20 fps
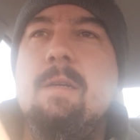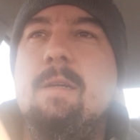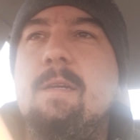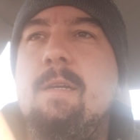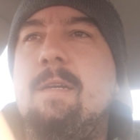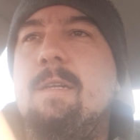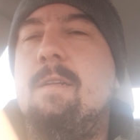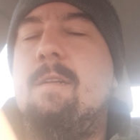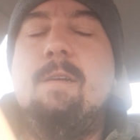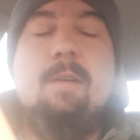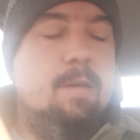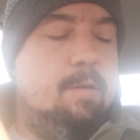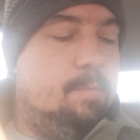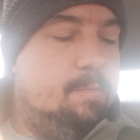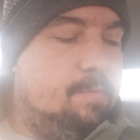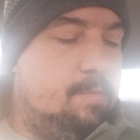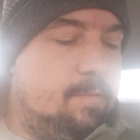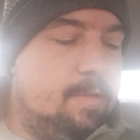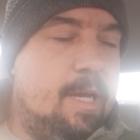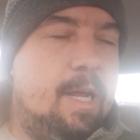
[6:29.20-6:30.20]
and
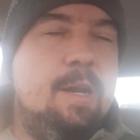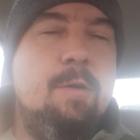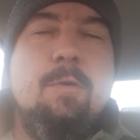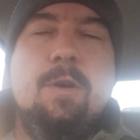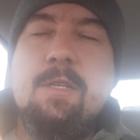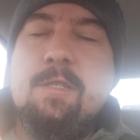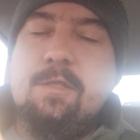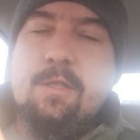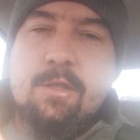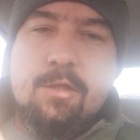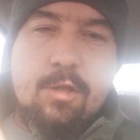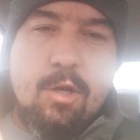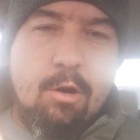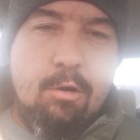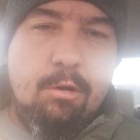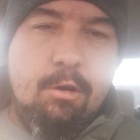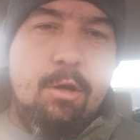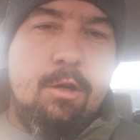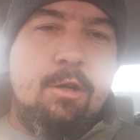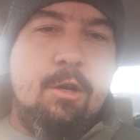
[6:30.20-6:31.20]
anyways, just go
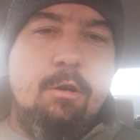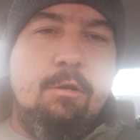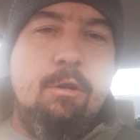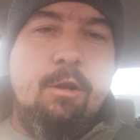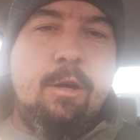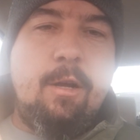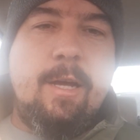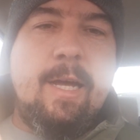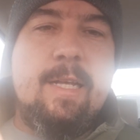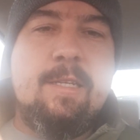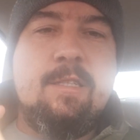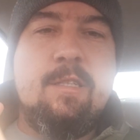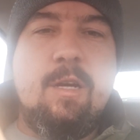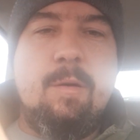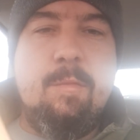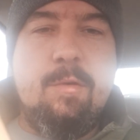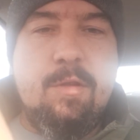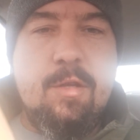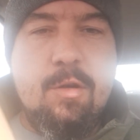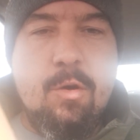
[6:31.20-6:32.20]
look at
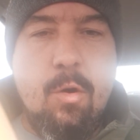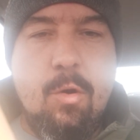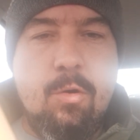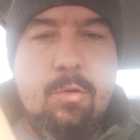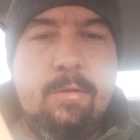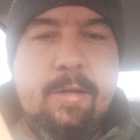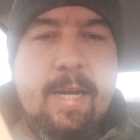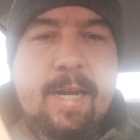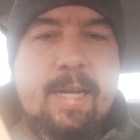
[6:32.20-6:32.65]
some of the old